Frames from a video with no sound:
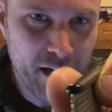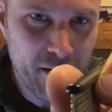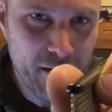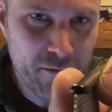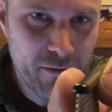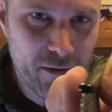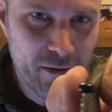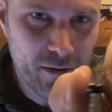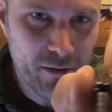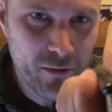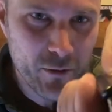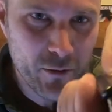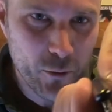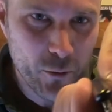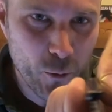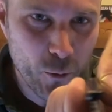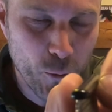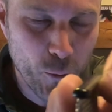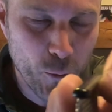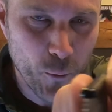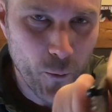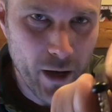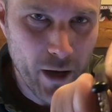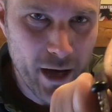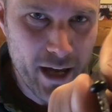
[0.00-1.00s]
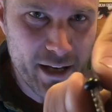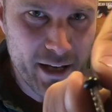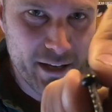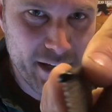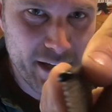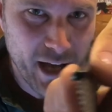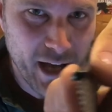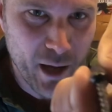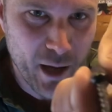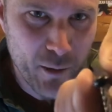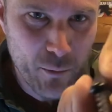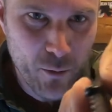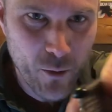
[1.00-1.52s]
have this little end
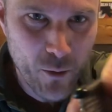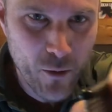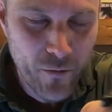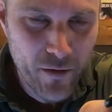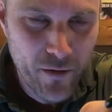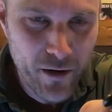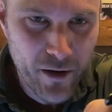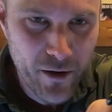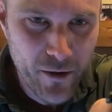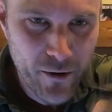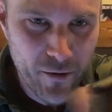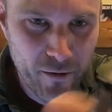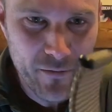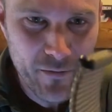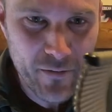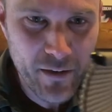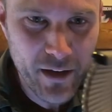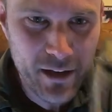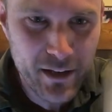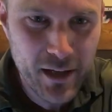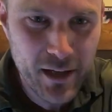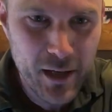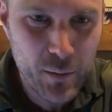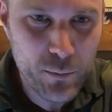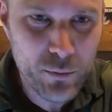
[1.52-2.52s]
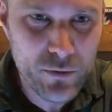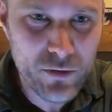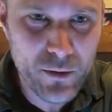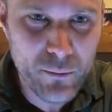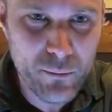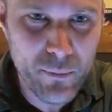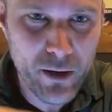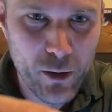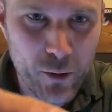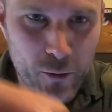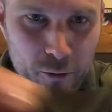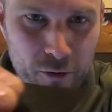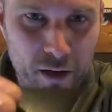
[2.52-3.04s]
cap on there that keeps the
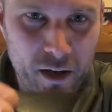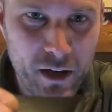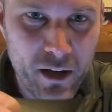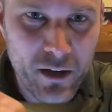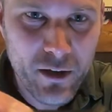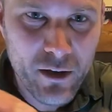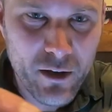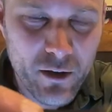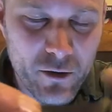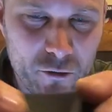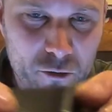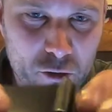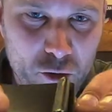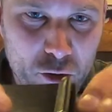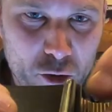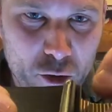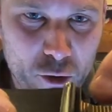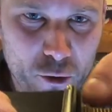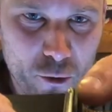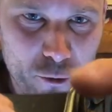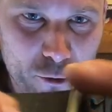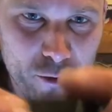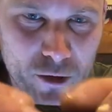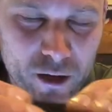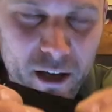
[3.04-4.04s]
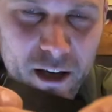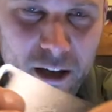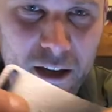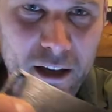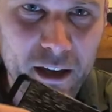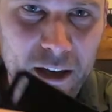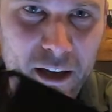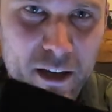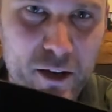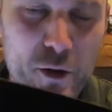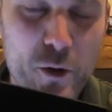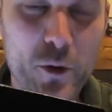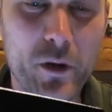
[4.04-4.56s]
belt secured.
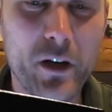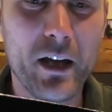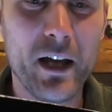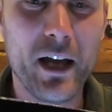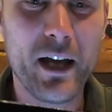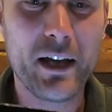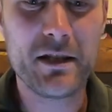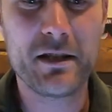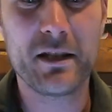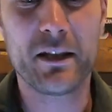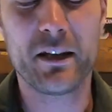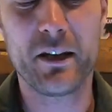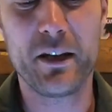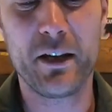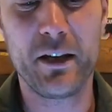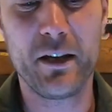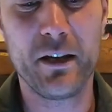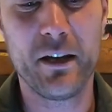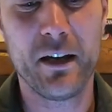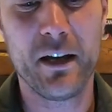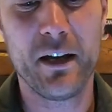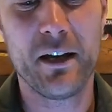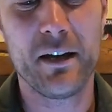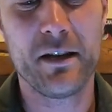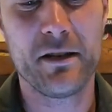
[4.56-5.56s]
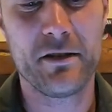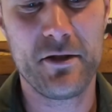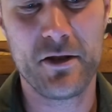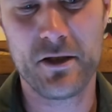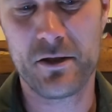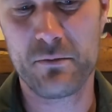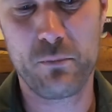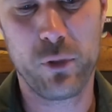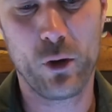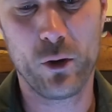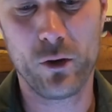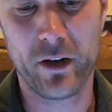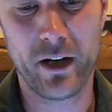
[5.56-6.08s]
And you can actually
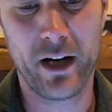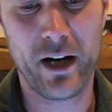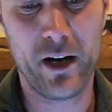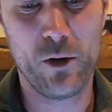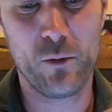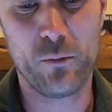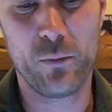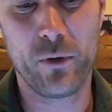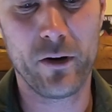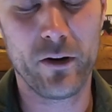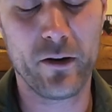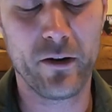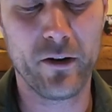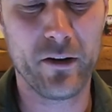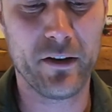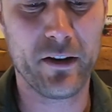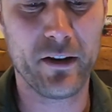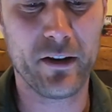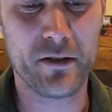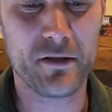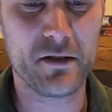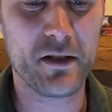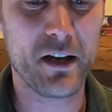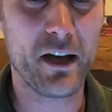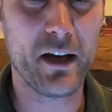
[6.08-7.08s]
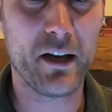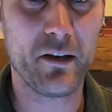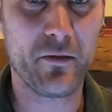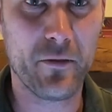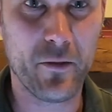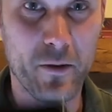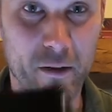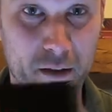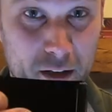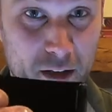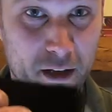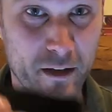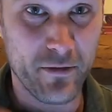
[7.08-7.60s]
just pull it out, put it on the other side
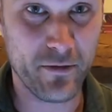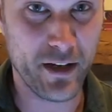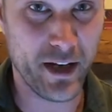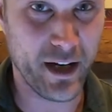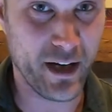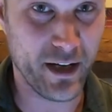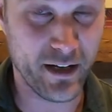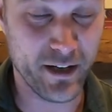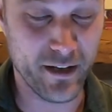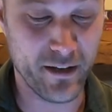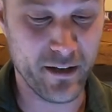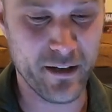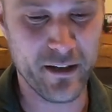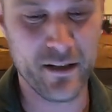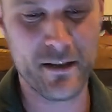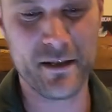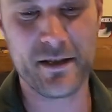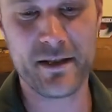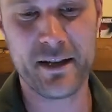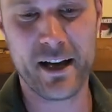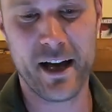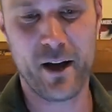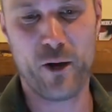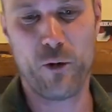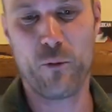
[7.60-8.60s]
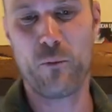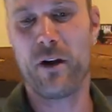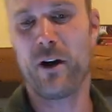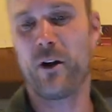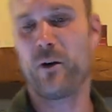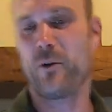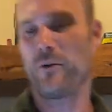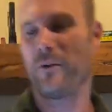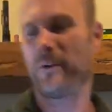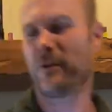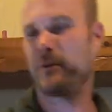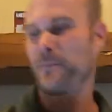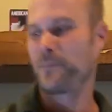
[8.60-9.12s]
for a left-handed style
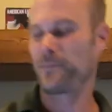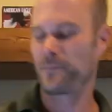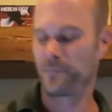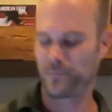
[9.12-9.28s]
belt.